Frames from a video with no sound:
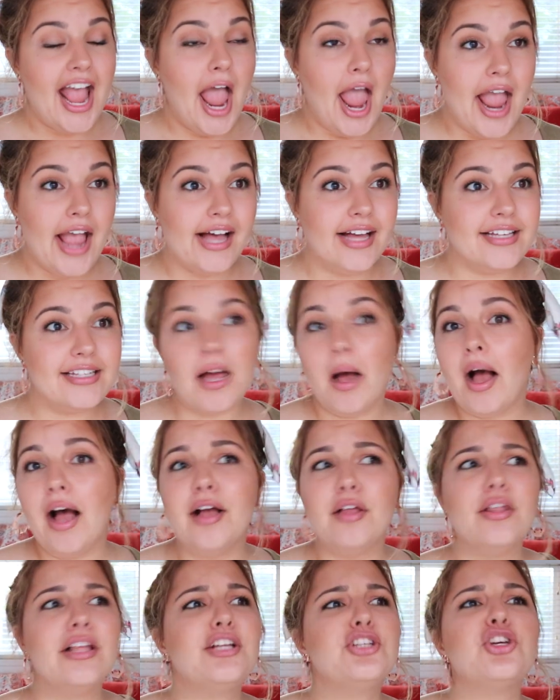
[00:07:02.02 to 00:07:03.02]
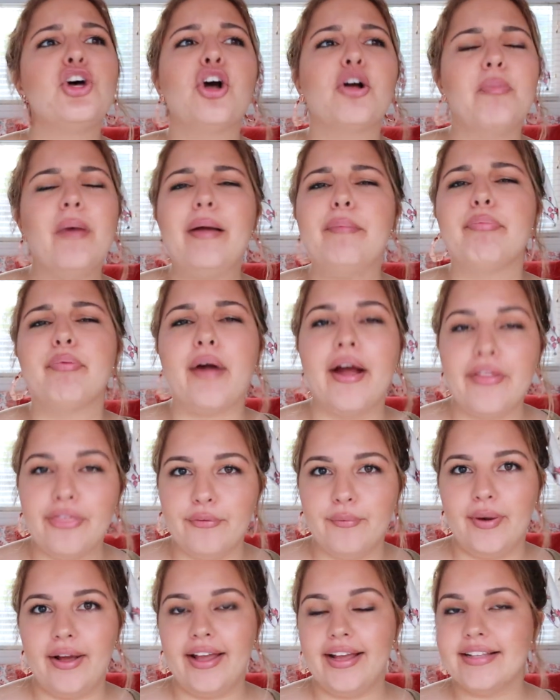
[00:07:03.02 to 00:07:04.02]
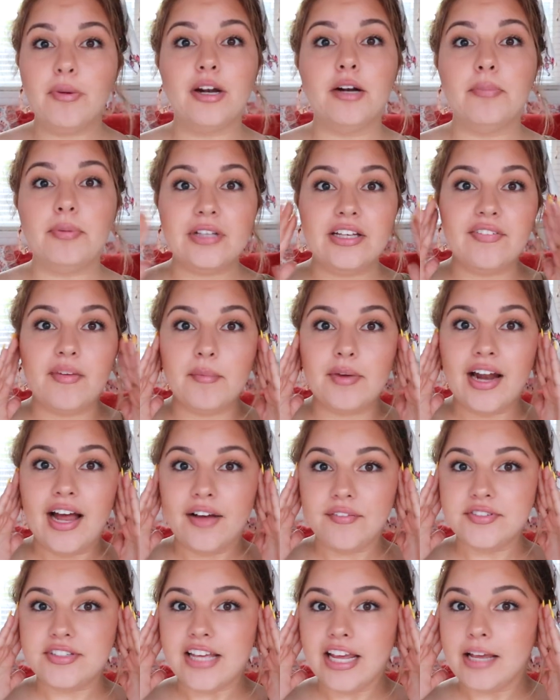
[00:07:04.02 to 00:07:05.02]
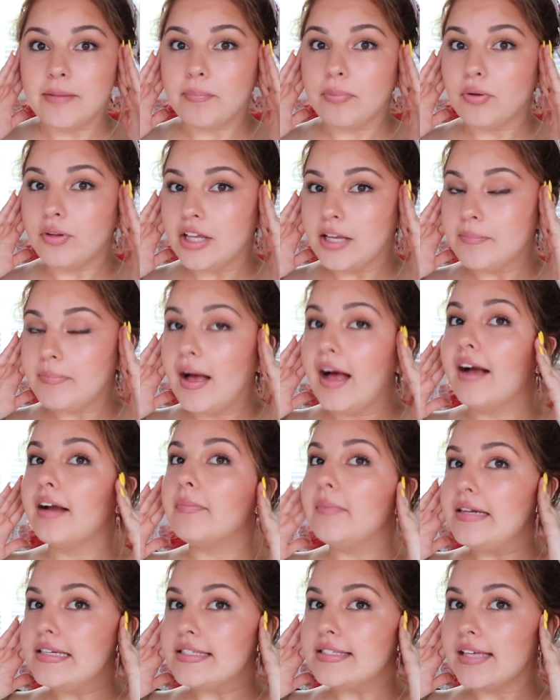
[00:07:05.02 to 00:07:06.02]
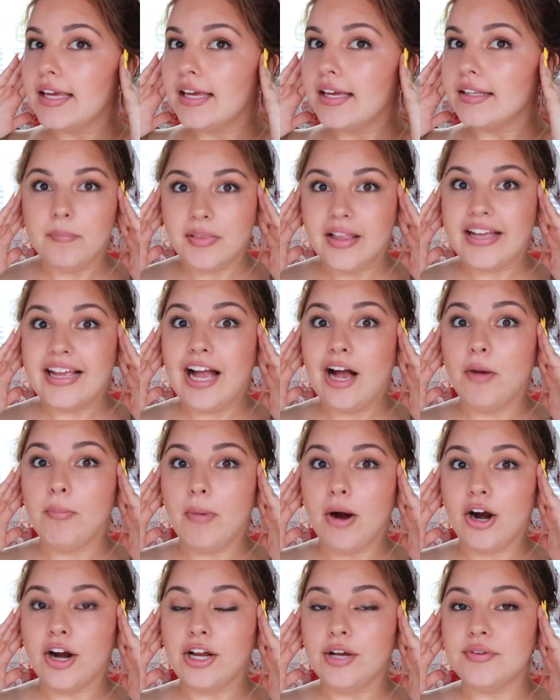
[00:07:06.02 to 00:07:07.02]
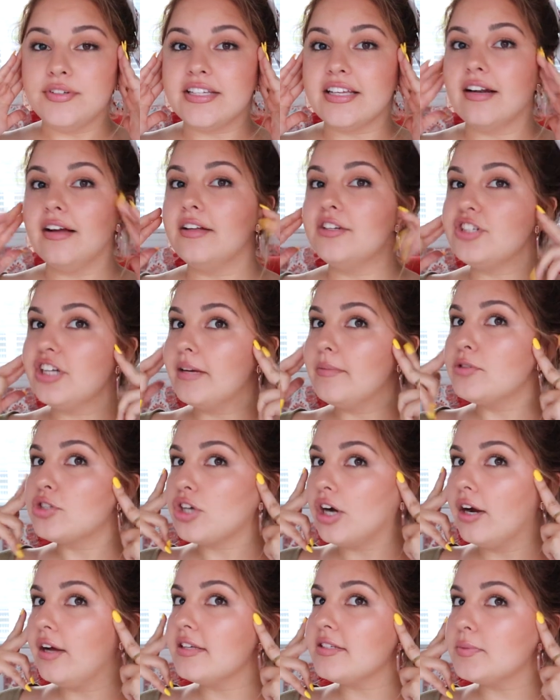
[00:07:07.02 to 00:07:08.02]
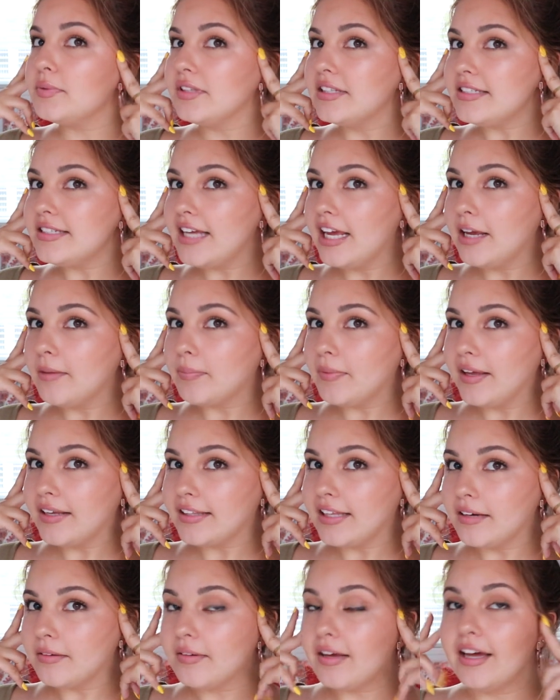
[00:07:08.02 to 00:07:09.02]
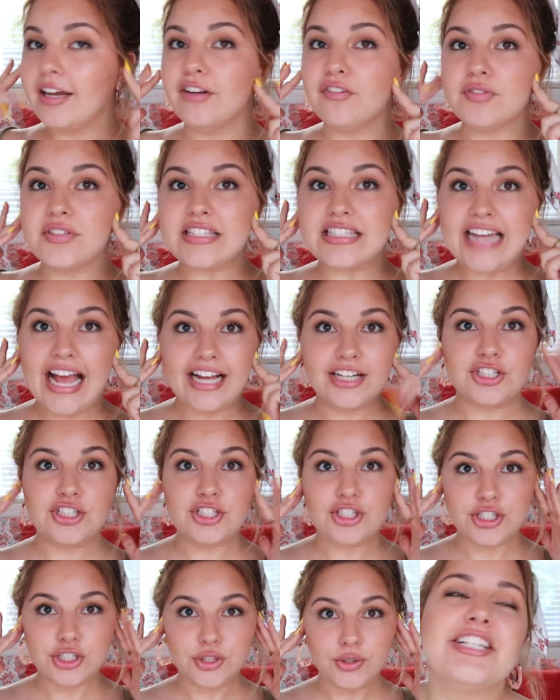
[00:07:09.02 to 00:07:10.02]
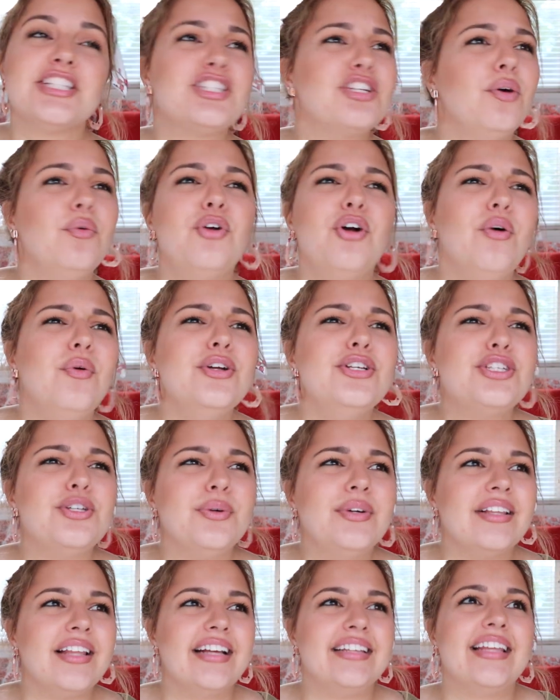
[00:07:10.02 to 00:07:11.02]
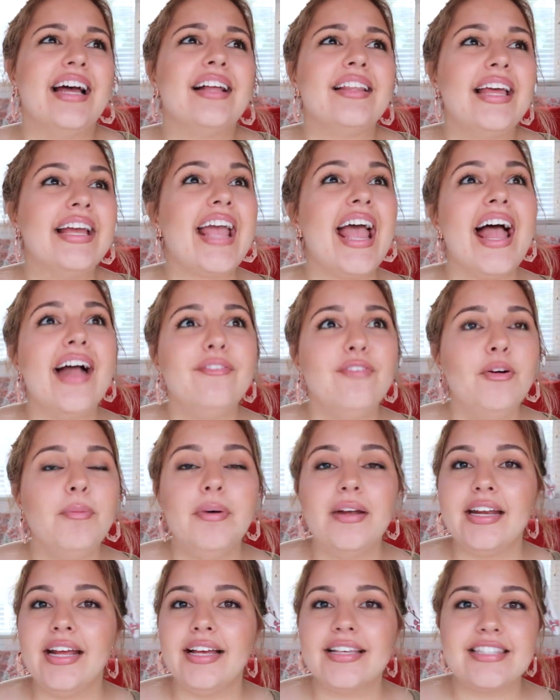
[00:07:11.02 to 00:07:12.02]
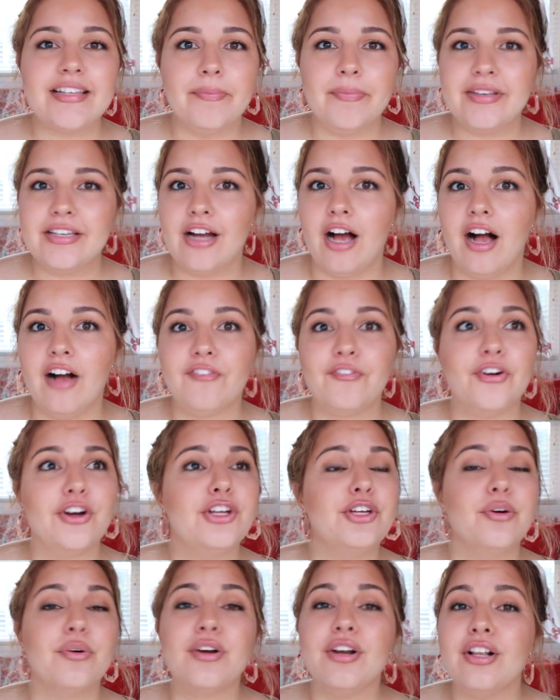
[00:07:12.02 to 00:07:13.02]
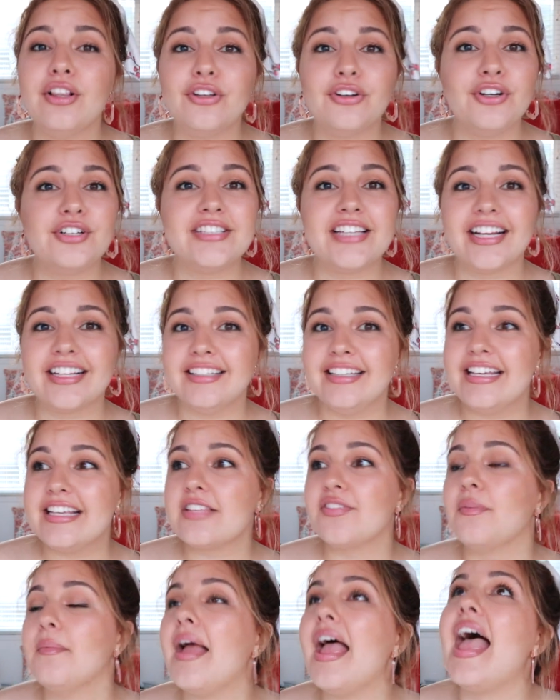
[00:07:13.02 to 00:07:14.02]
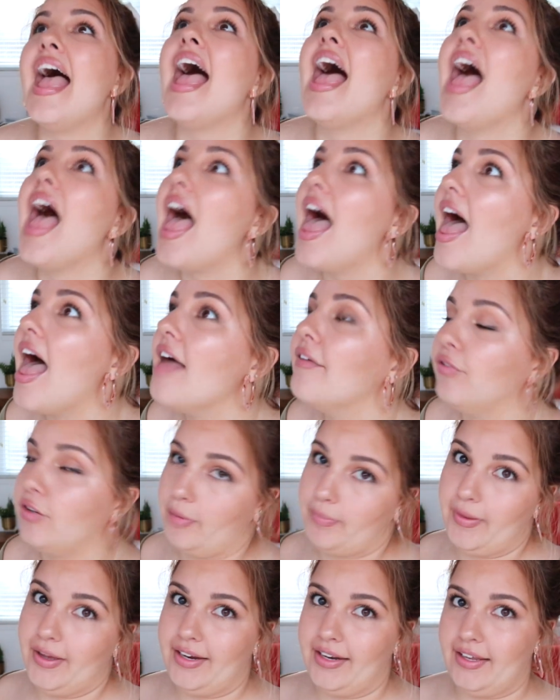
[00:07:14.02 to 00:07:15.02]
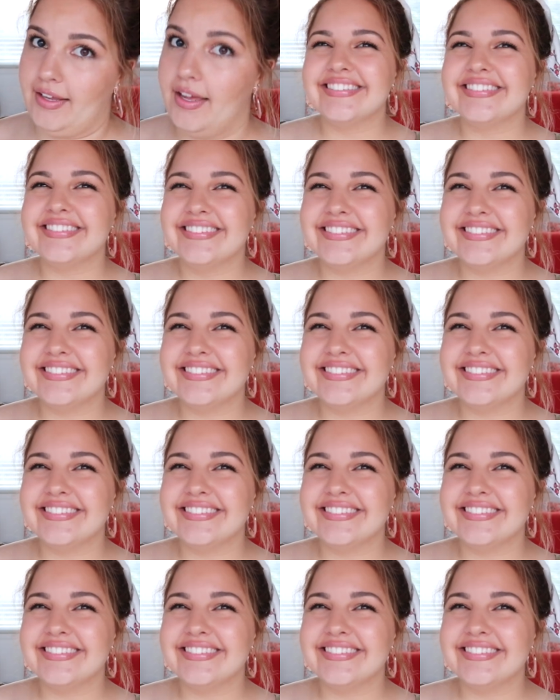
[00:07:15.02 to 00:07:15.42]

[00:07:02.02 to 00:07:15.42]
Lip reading: and I like took my breath away. You better believe I'm gonna have tape pulling back my skin like how Mario did on James Charles with the tape like that kind of snatches you. Just don't go into it like that. Like everybody has something to offer. You're gonna learn techniques from everybody.